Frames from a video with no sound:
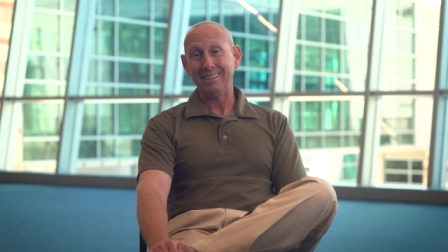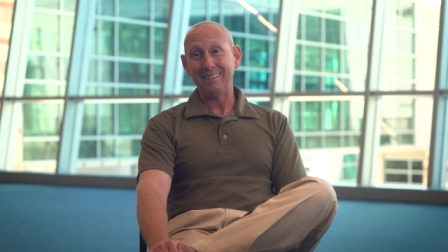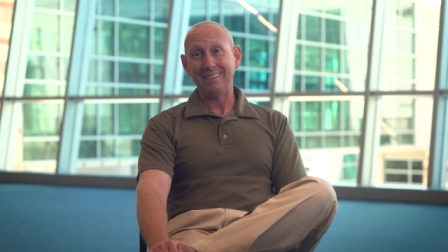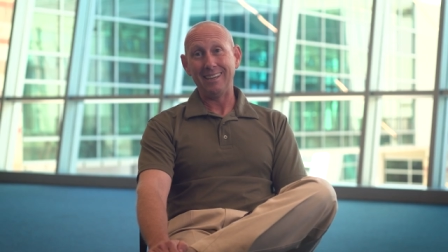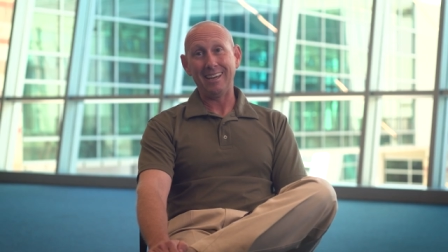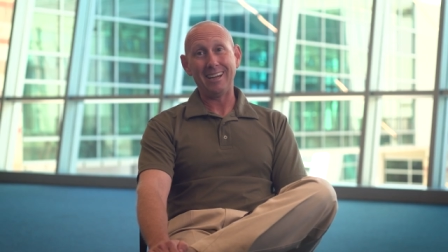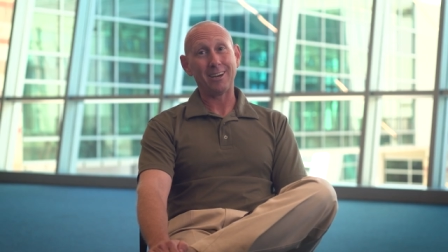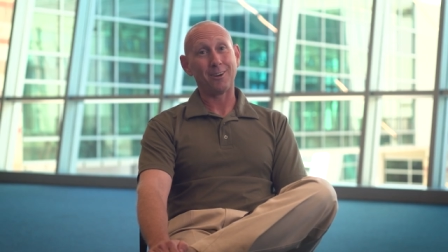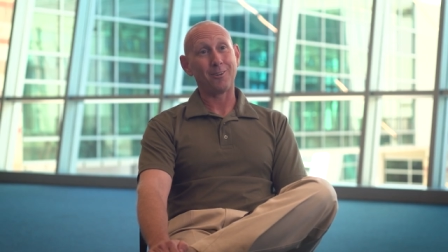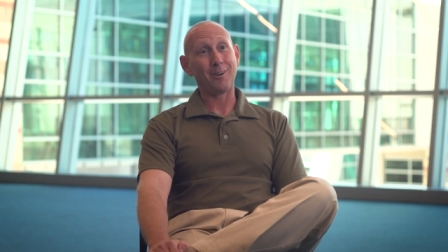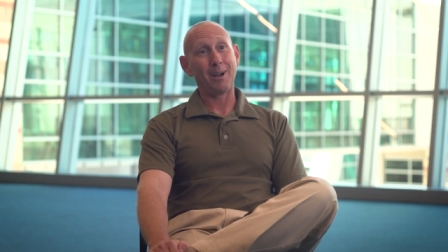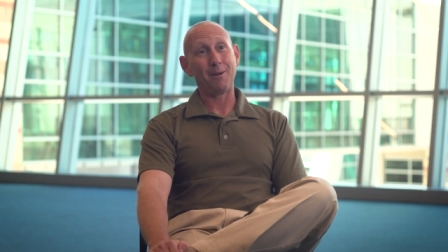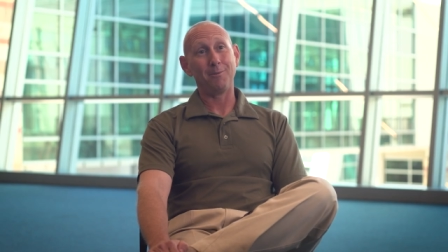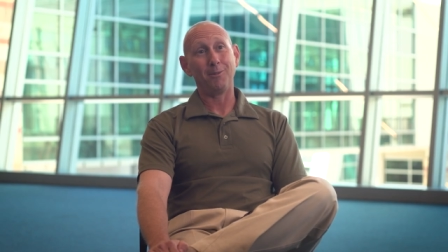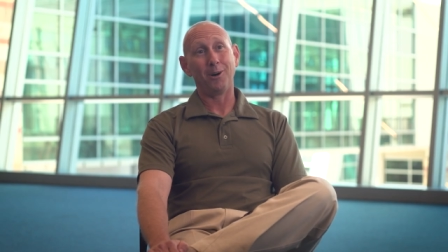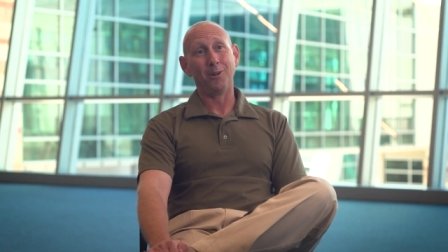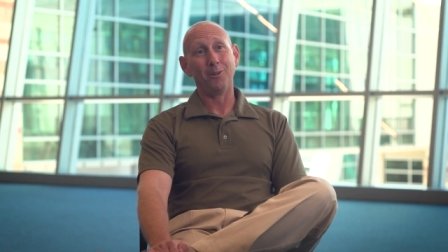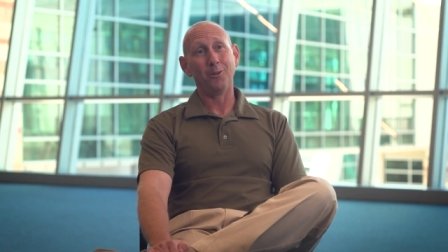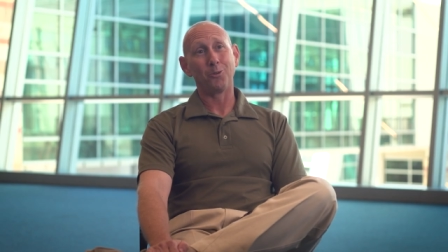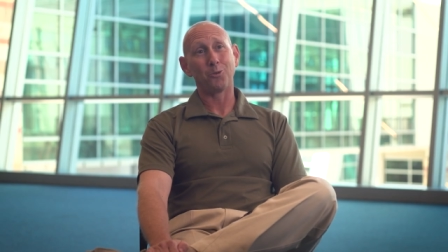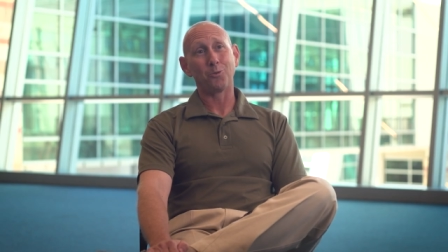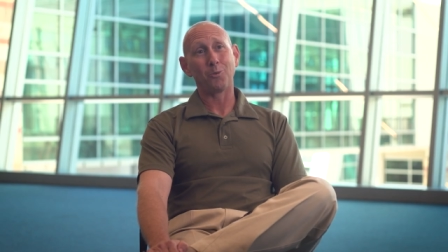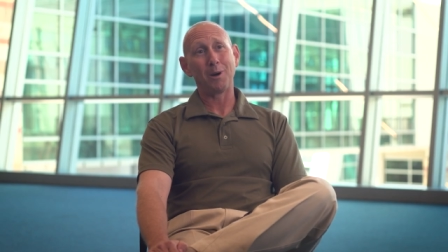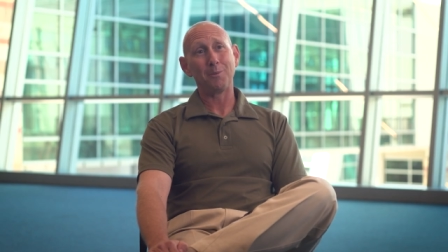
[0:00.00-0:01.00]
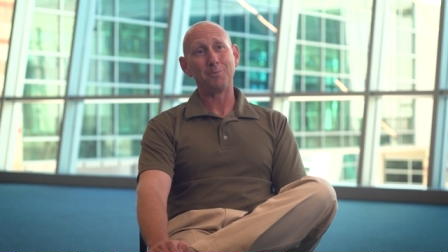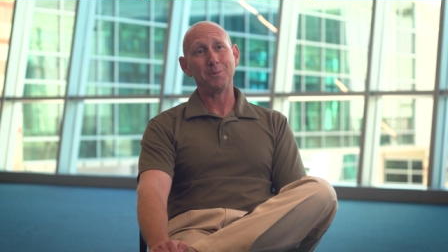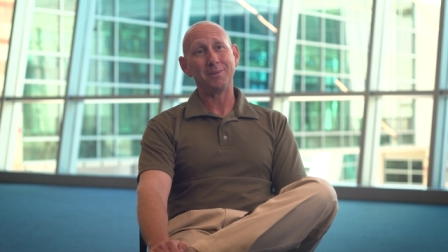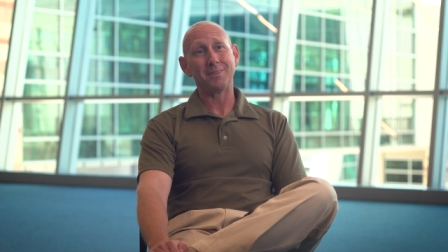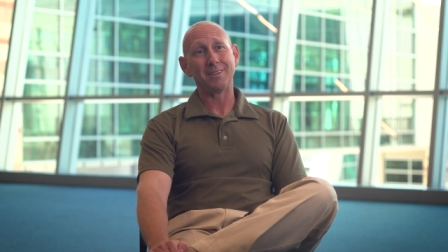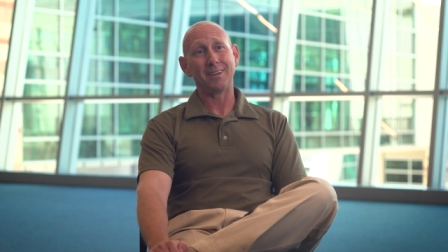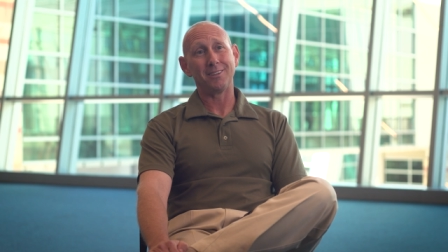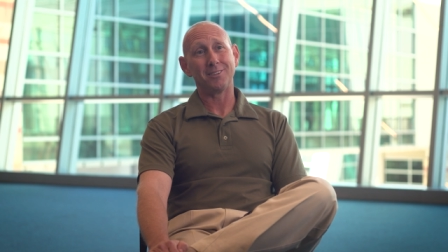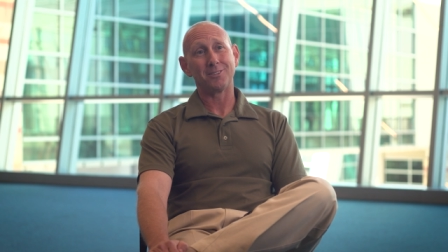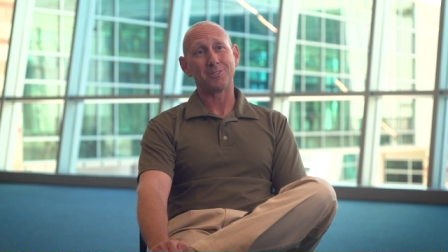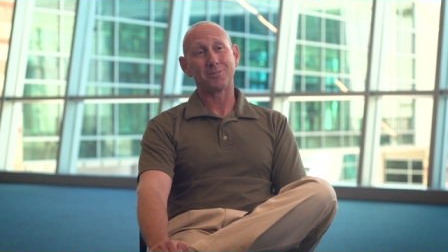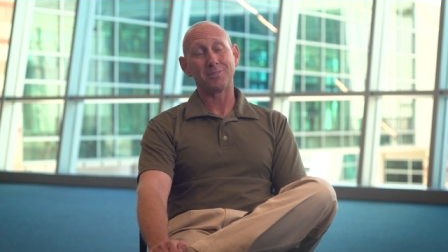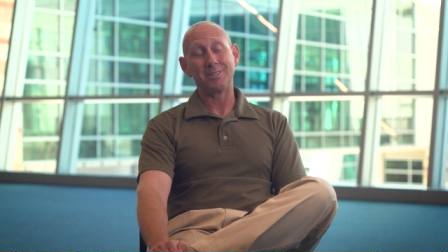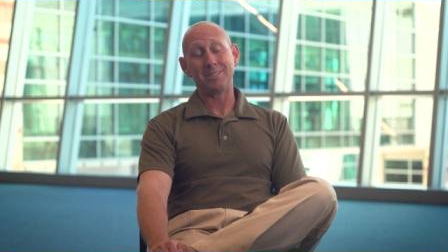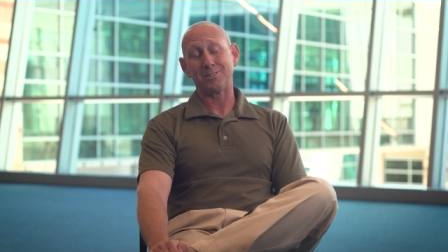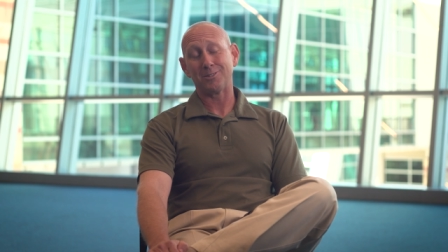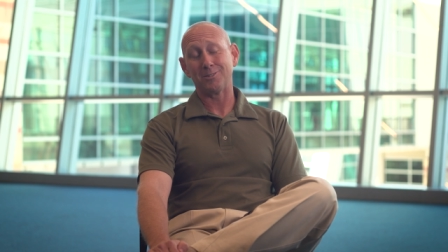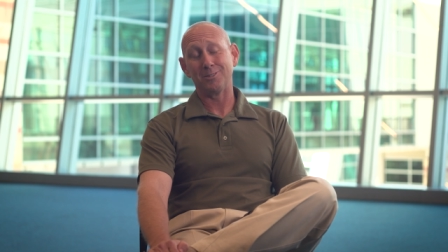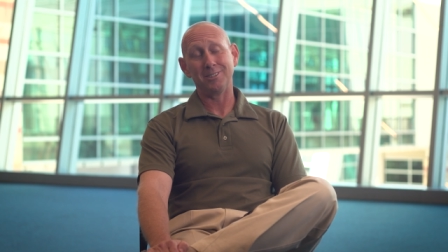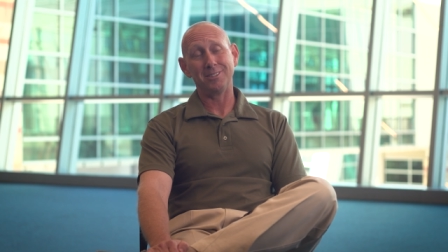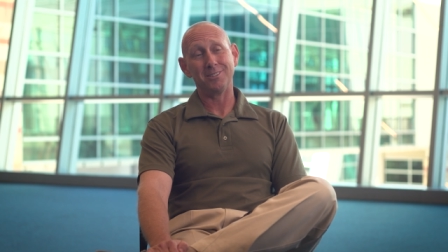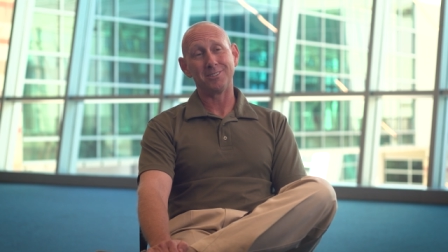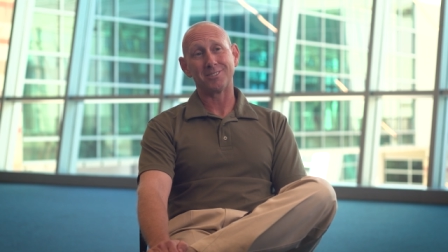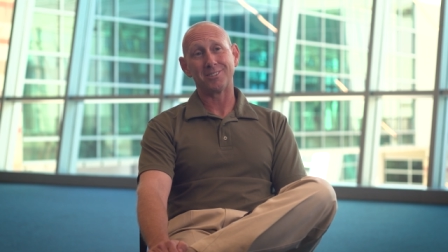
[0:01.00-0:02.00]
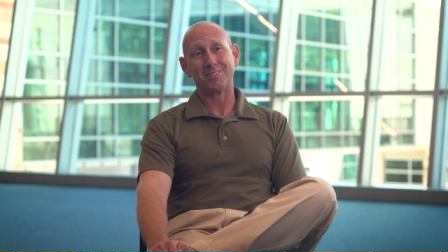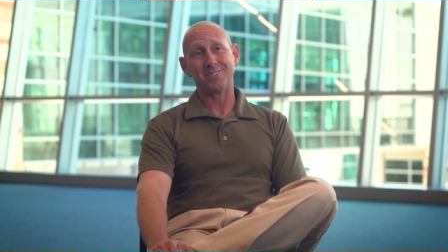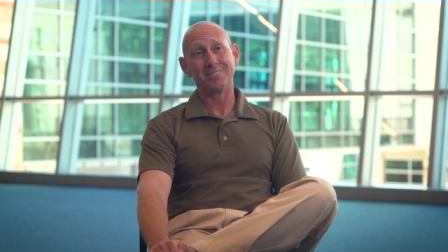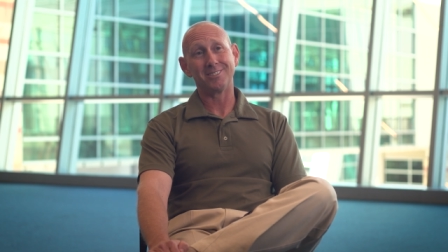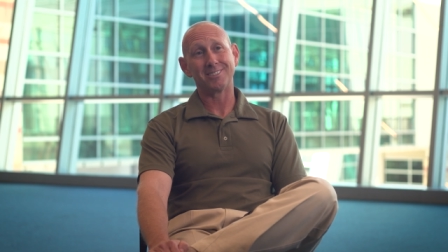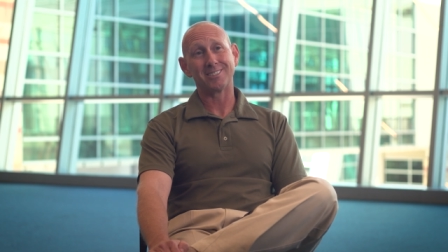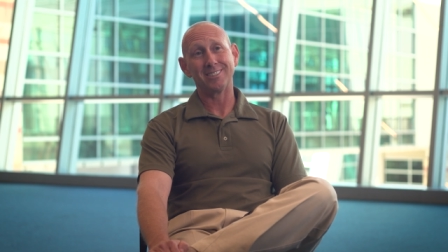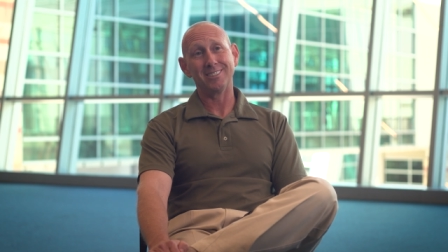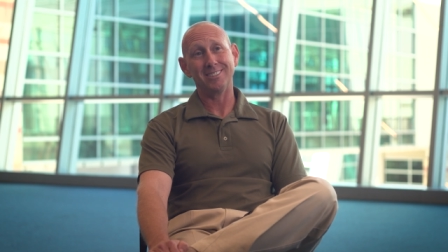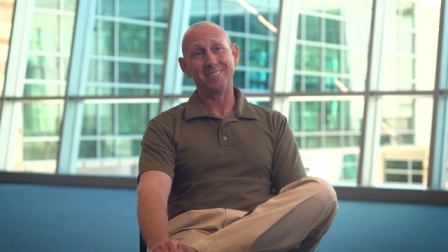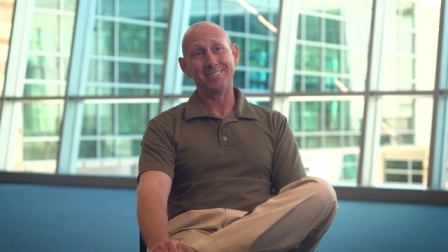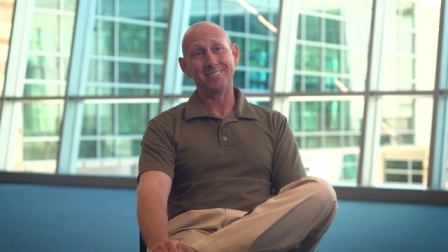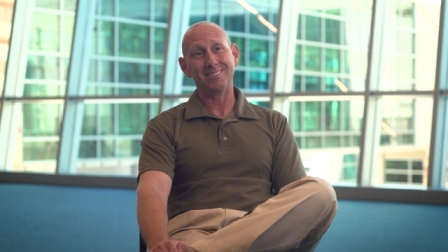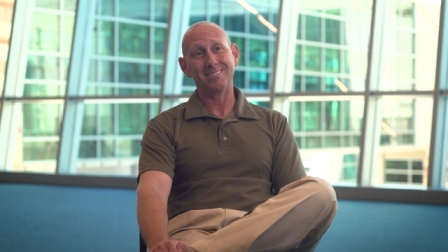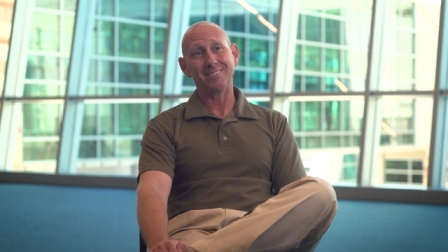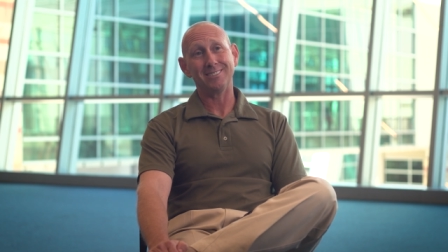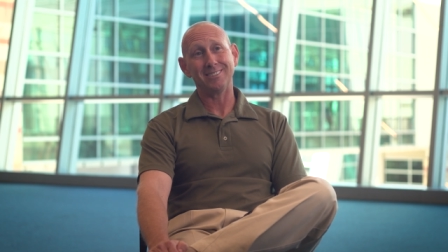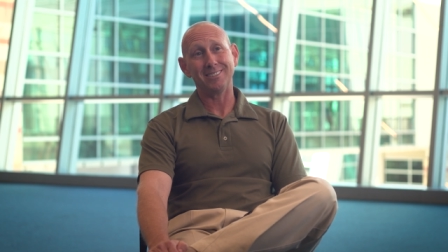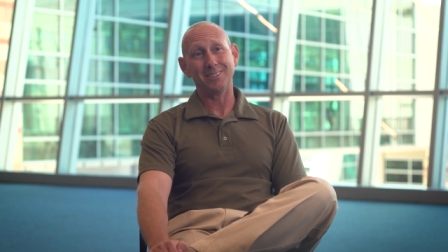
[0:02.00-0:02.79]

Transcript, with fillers: Yeah, I grabbed all those weapons out of the street so the insurgents couldn't,